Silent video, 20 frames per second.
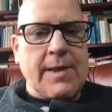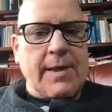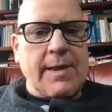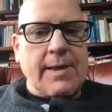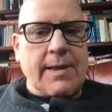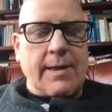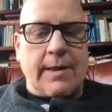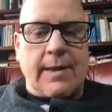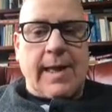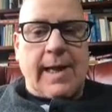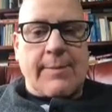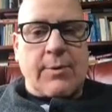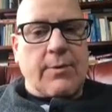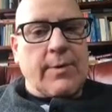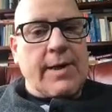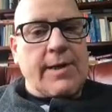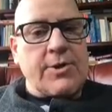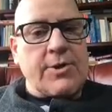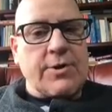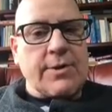
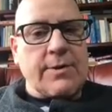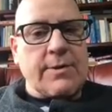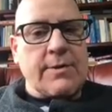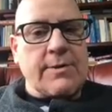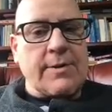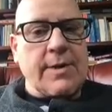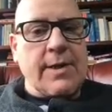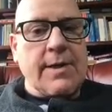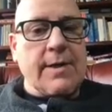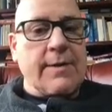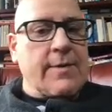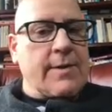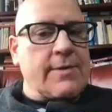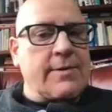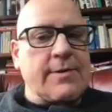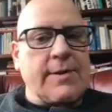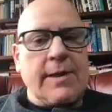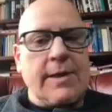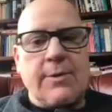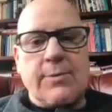collaborations, the
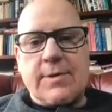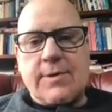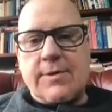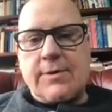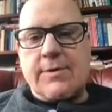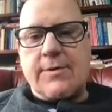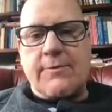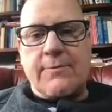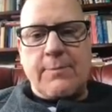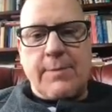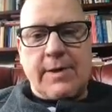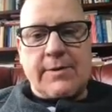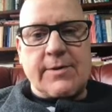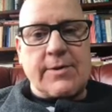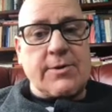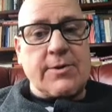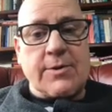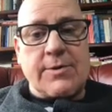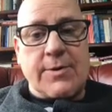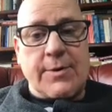sequences of
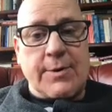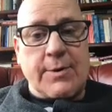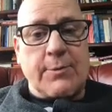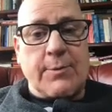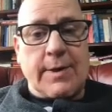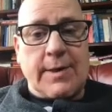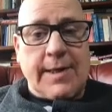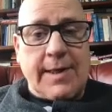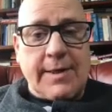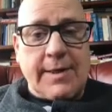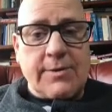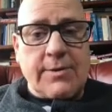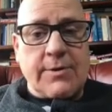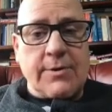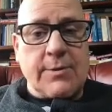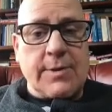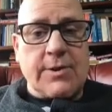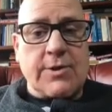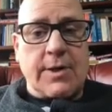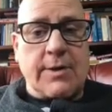messages that are related
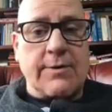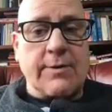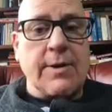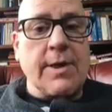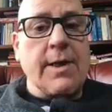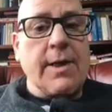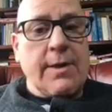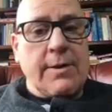to each other